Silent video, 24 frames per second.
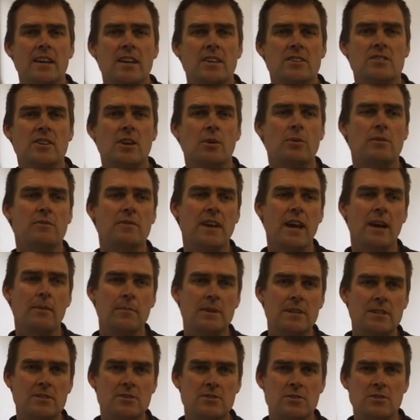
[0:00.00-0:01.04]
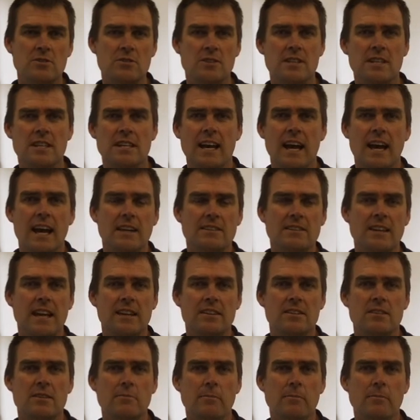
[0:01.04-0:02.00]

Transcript: So we've come into down to